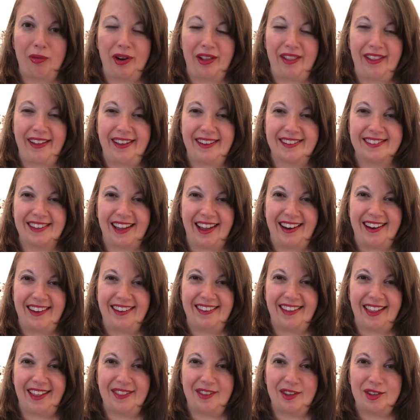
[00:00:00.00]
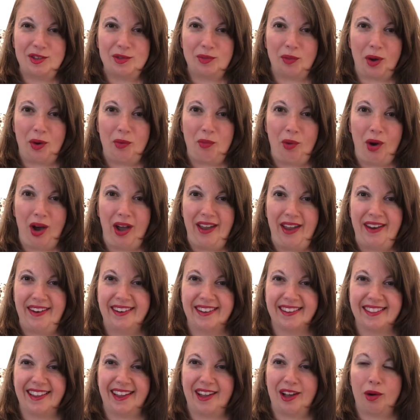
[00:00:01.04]
really excited that this one won.
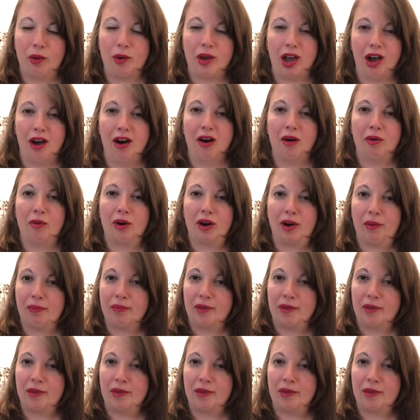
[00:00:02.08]
Like, we all were,